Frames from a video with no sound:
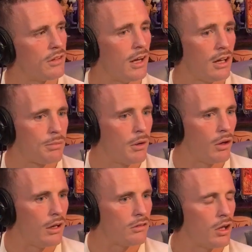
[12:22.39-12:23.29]
And let's be
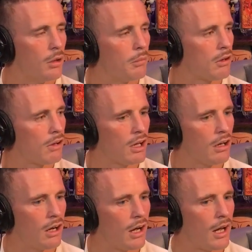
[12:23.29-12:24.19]
honest,
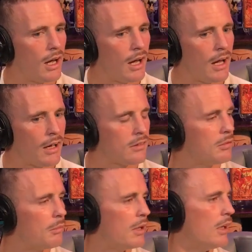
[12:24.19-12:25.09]
McGregor
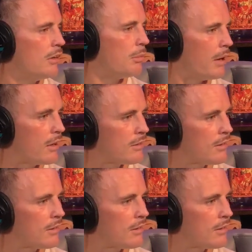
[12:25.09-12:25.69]
hasn't been his best.